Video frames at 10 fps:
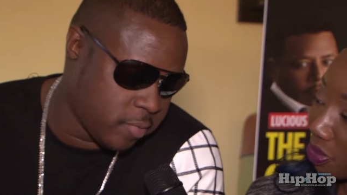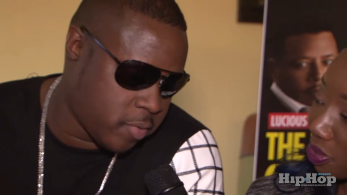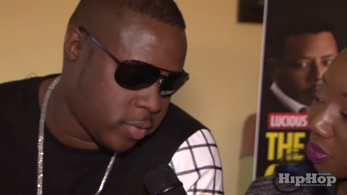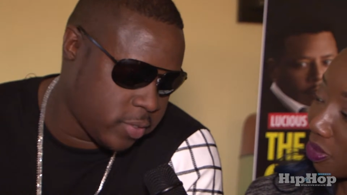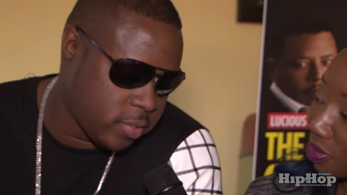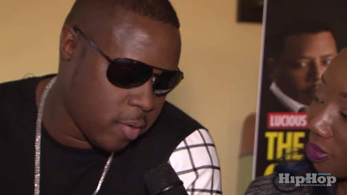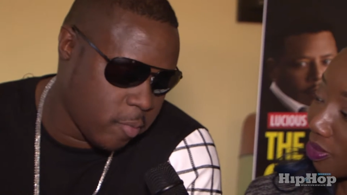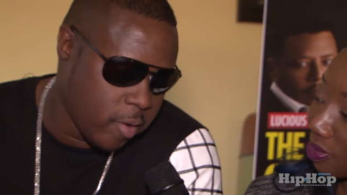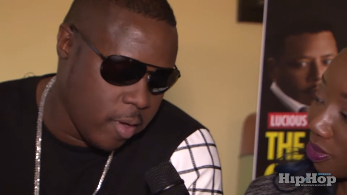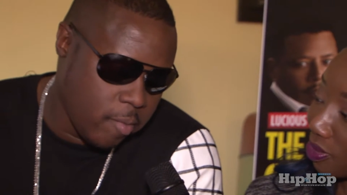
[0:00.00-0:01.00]
Speaker 1: of course. You
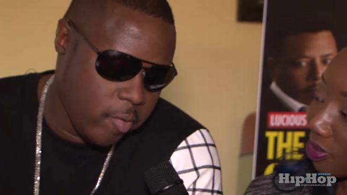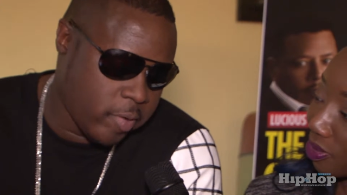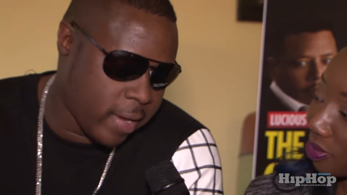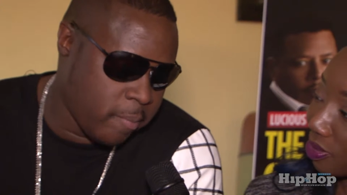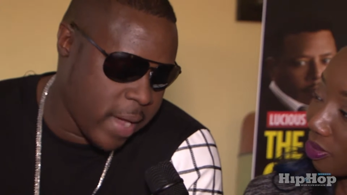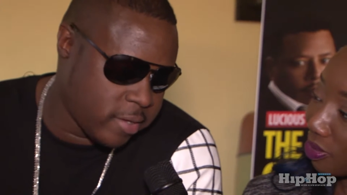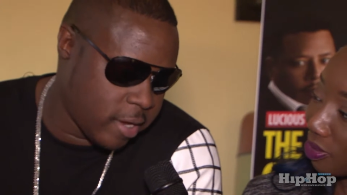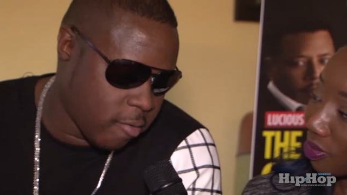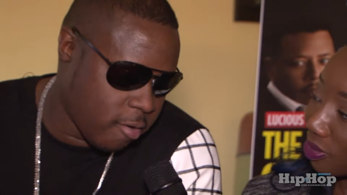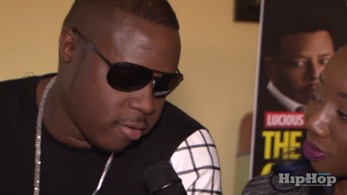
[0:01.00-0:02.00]
know, we're taking it back to
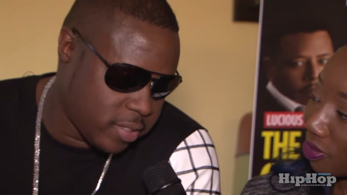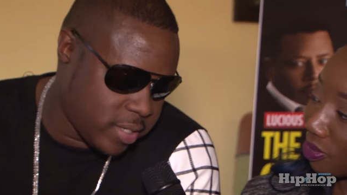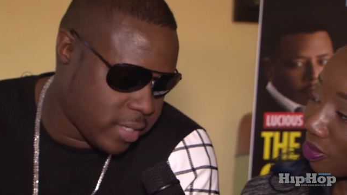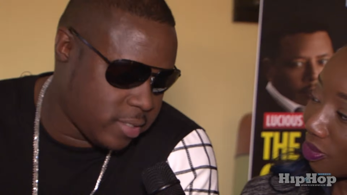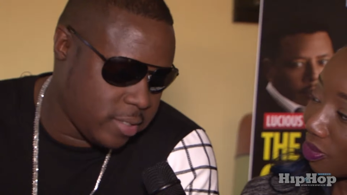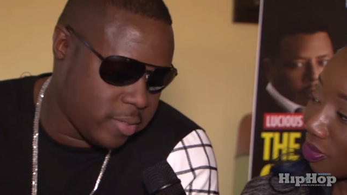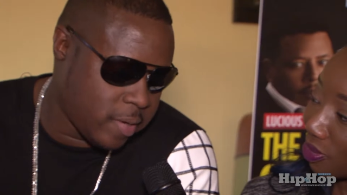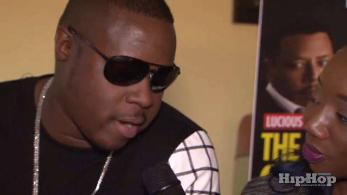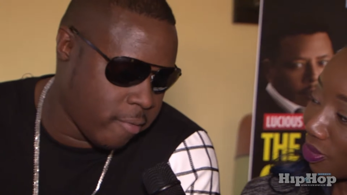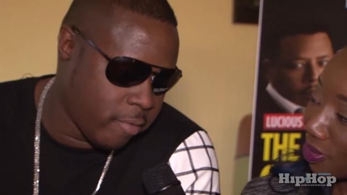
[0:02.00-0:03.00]
that grown and sexy.
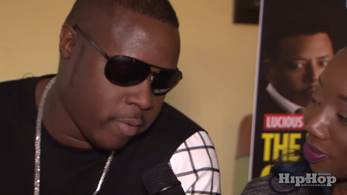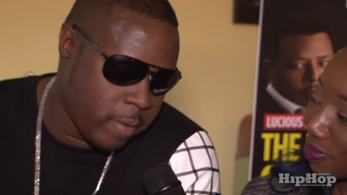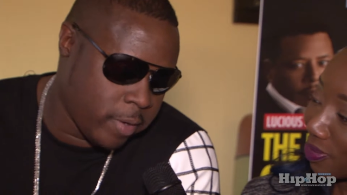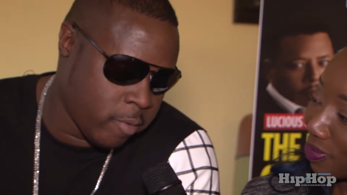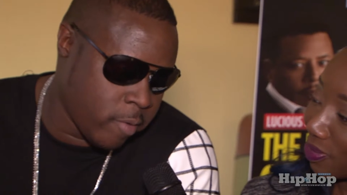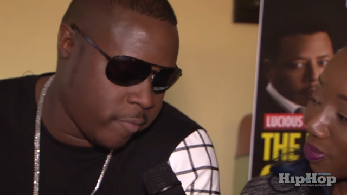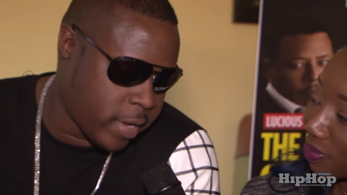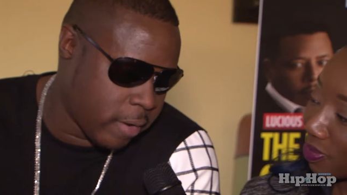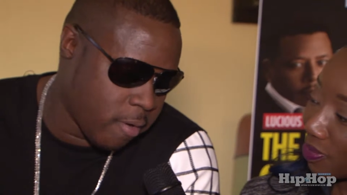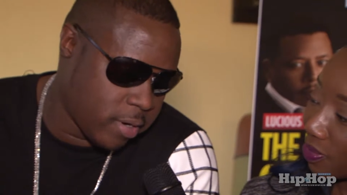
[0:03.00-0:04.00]
So y'all get ready for that. Get ready
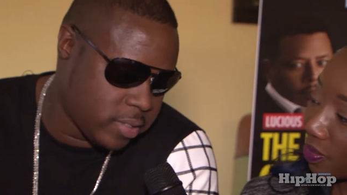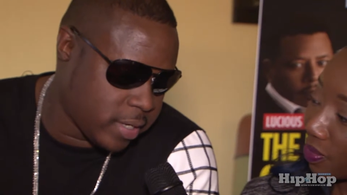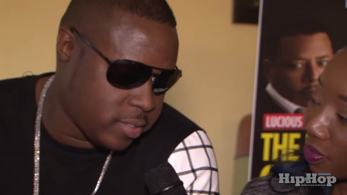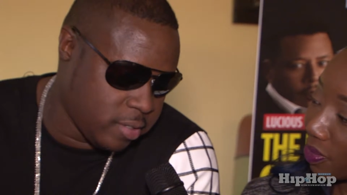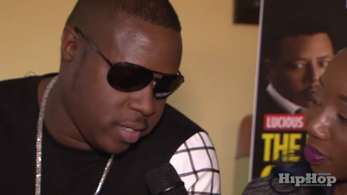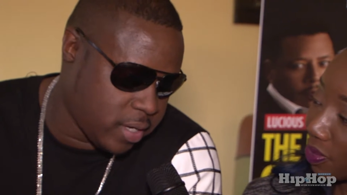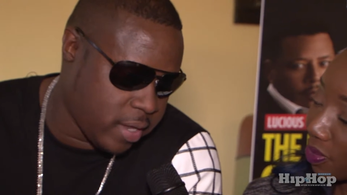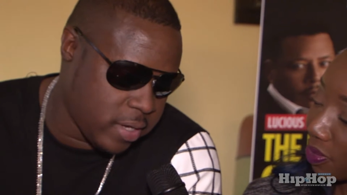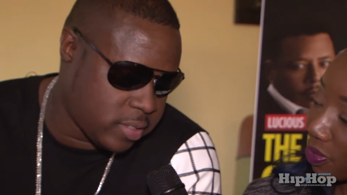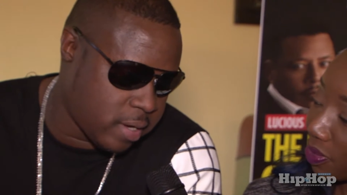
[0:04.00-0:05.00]
for that grown and sexy
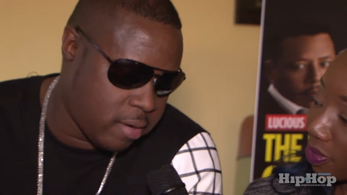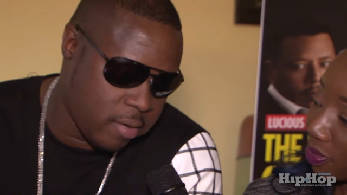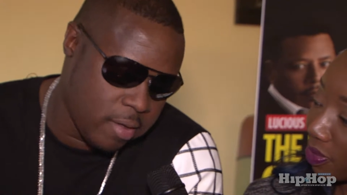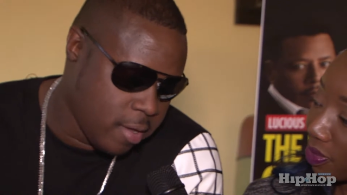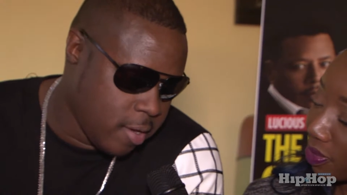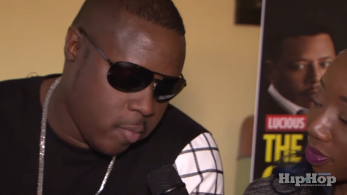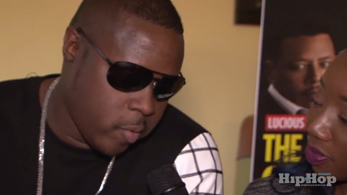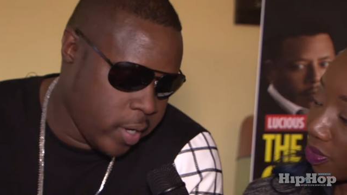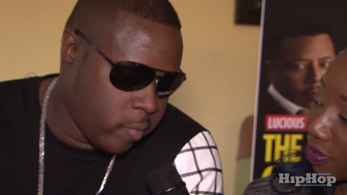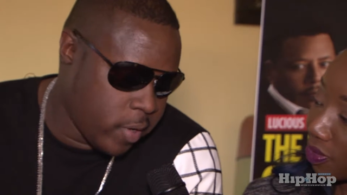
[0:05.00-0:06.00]
again. H Town
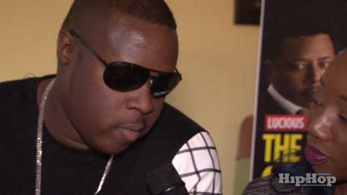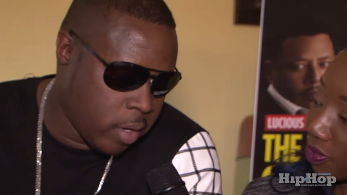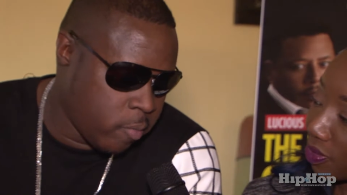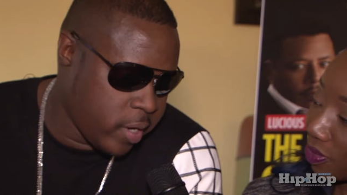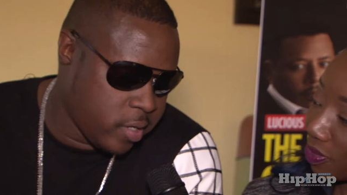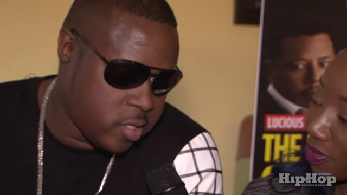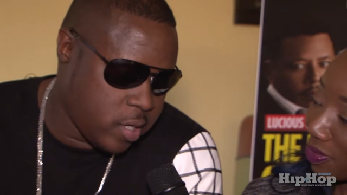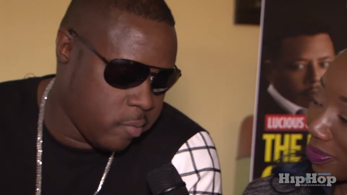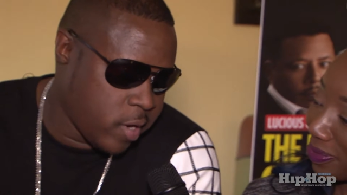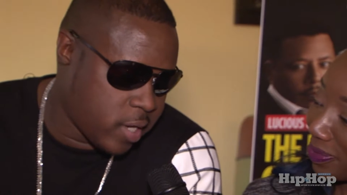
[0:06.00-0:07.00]
we ain't with nowhere. We ain't
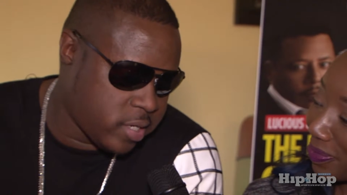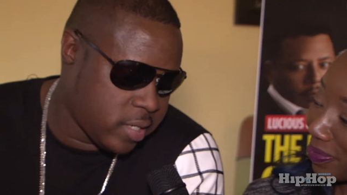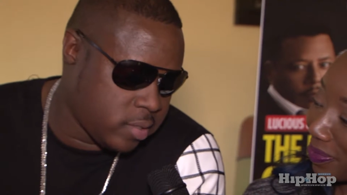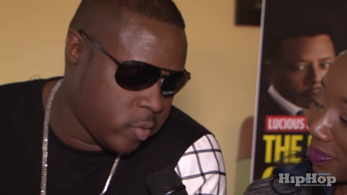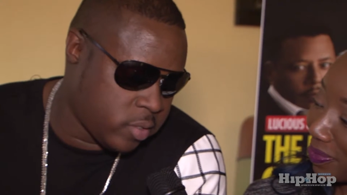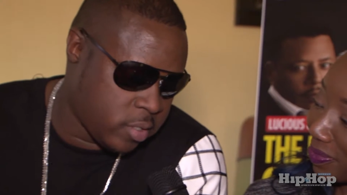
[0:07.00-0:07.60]
changing. We're not changing with the